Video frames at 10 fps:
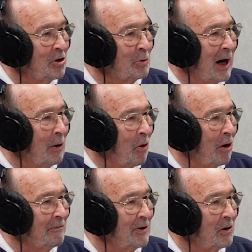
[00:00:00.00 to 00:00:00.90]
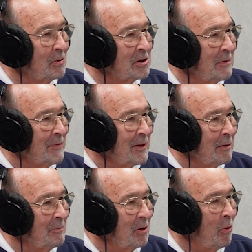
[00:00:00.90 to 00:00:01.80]
knew about Warren Folks,
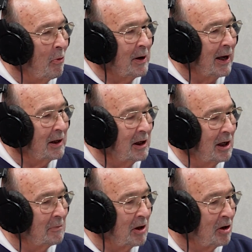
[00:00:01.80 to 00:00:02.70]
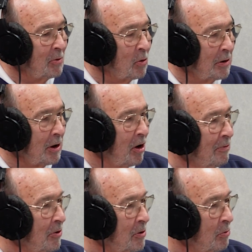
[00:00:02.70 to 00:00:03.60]
but when we had Tim Gilmore, the
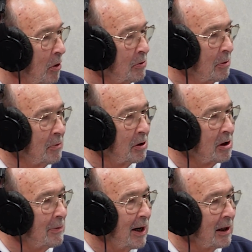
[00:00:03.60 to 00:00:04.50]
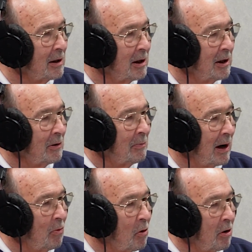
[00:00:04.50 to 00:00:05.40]
author who wrote the book about
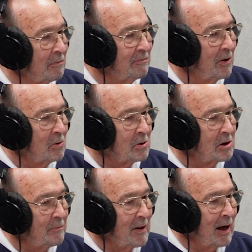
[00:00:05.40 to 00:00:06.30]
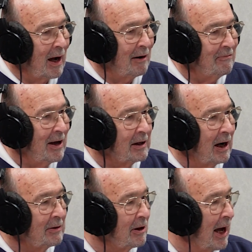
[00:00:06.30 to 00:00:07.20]
about Warren Folks, I found
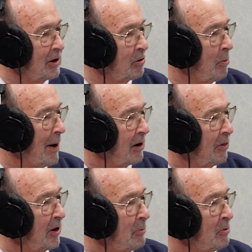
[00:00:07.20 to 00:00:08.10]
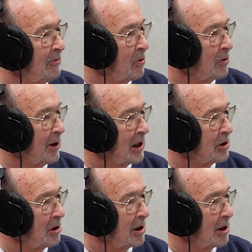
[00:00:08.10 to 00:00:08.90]
out that I knew about a thimbleful next to a